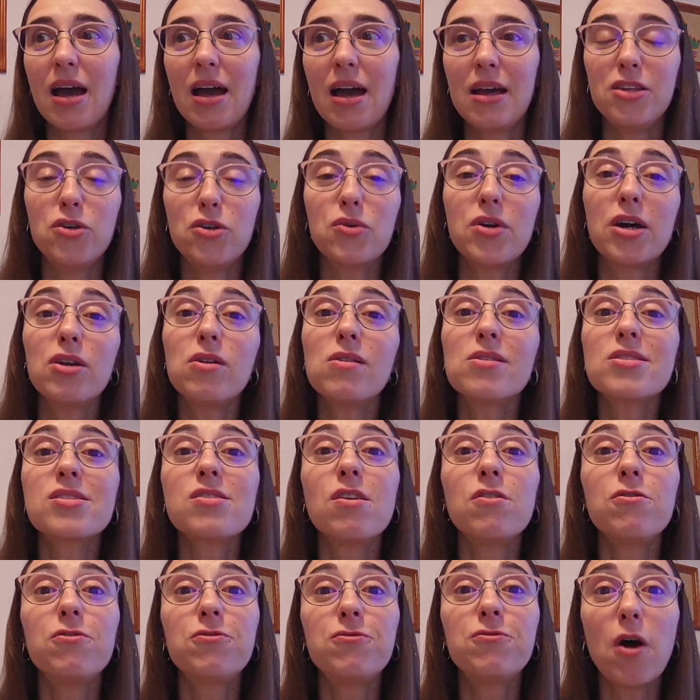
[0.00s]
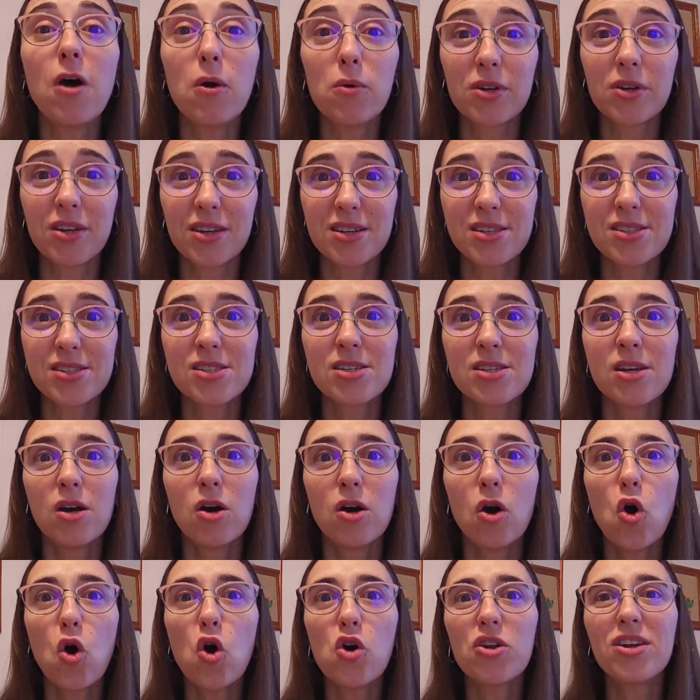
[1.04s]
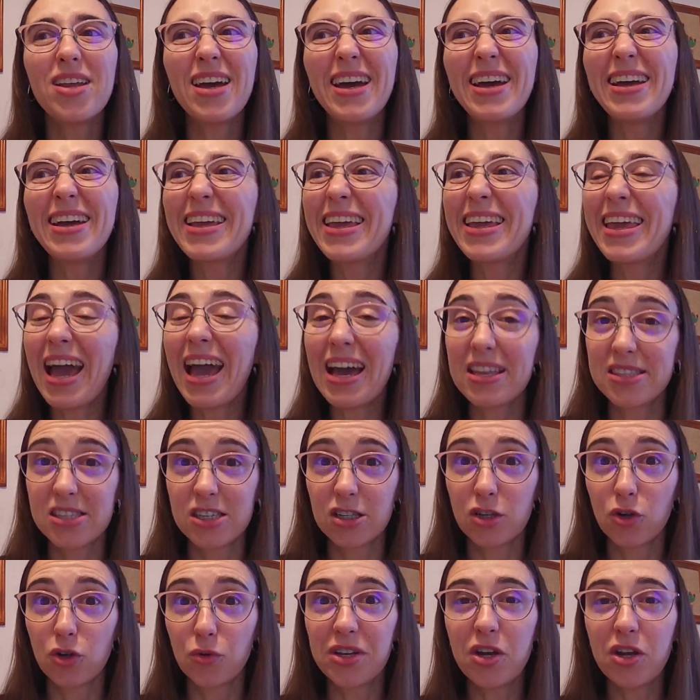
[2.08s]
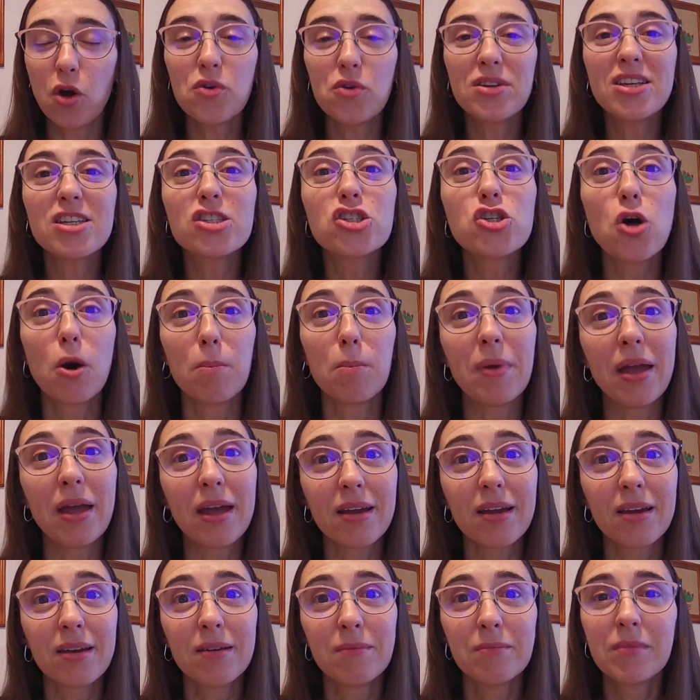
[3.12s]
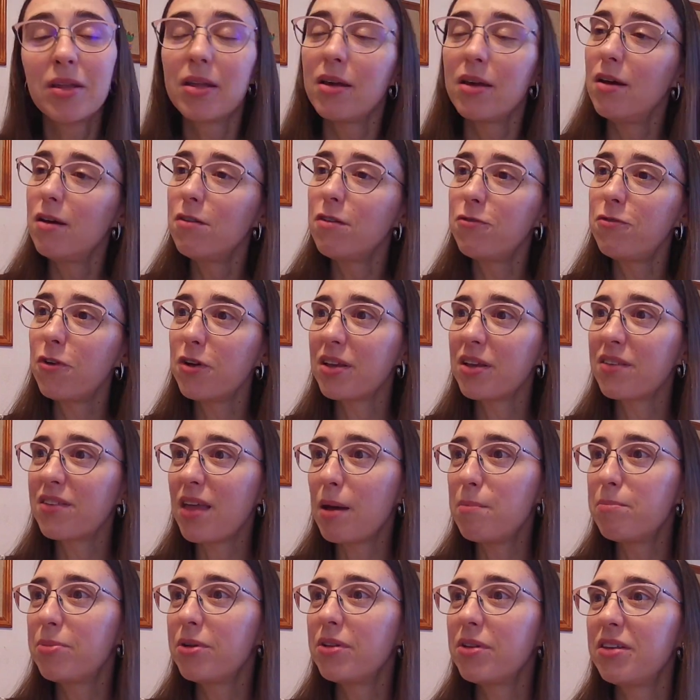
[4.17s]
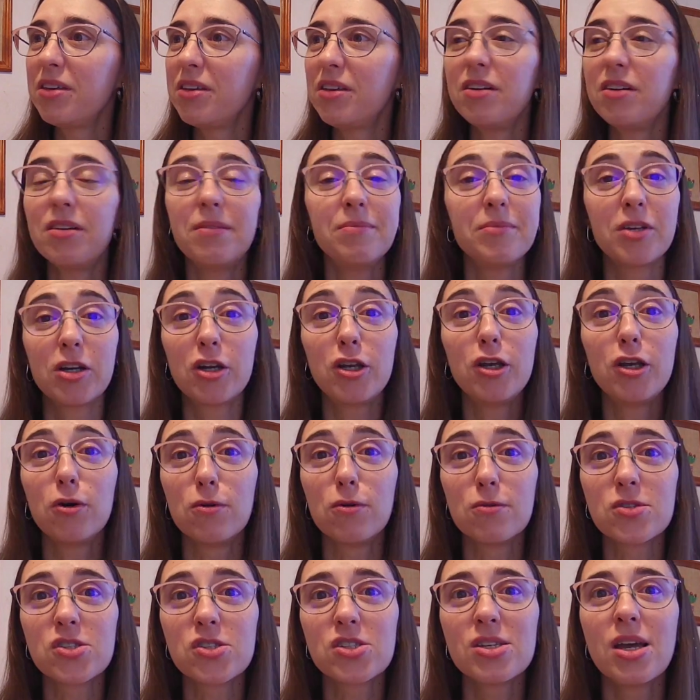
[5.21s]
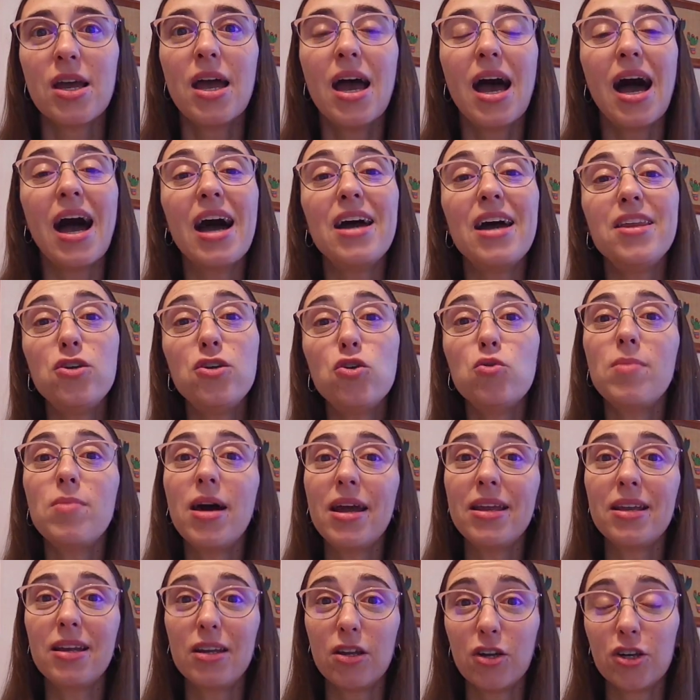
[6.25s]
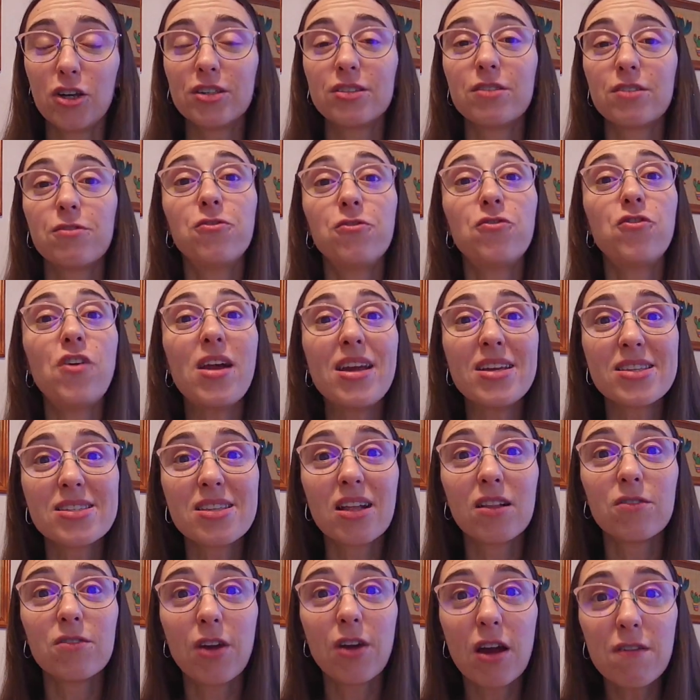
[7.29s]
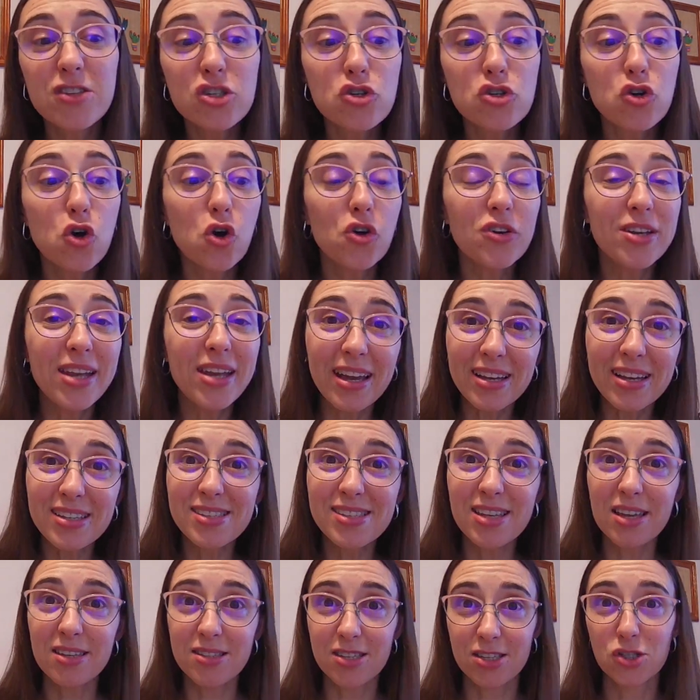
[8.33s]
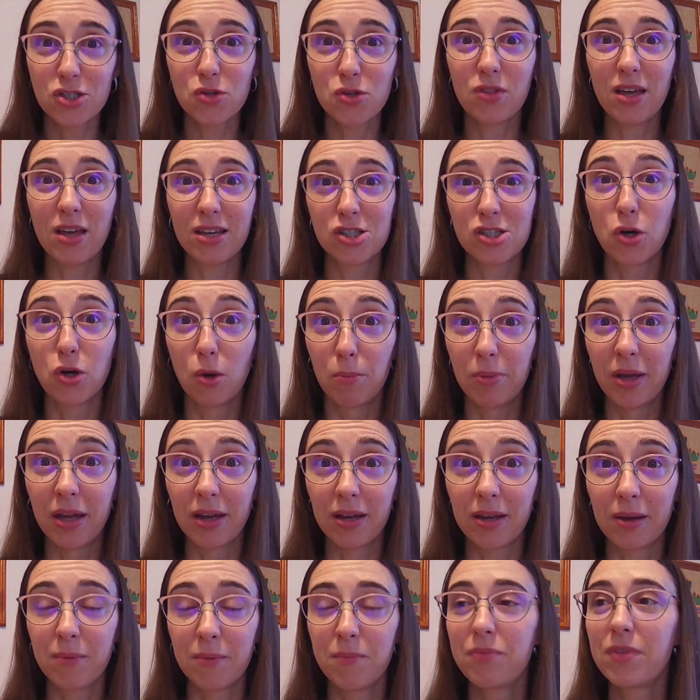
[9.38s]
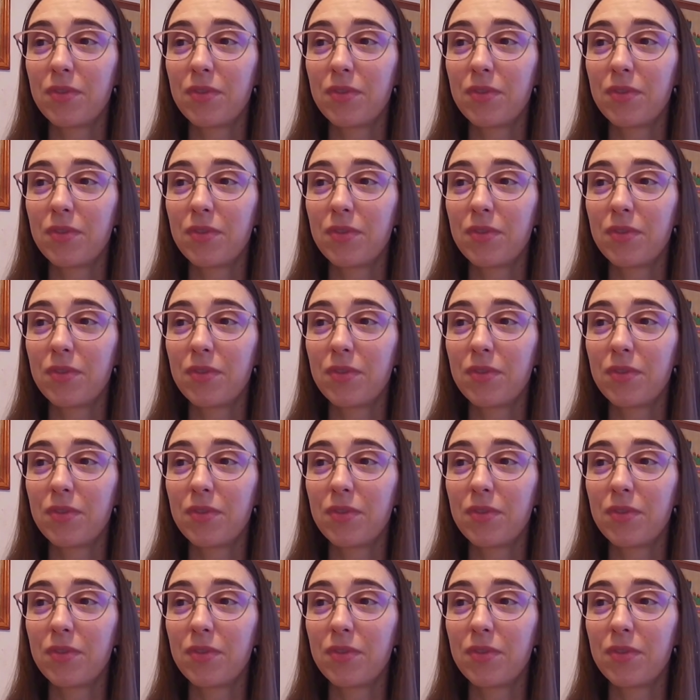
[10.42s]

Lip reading: You can also focus on a category, on a topic. For example, here, clothes. And you might learn phrasal verbs connected to that topic.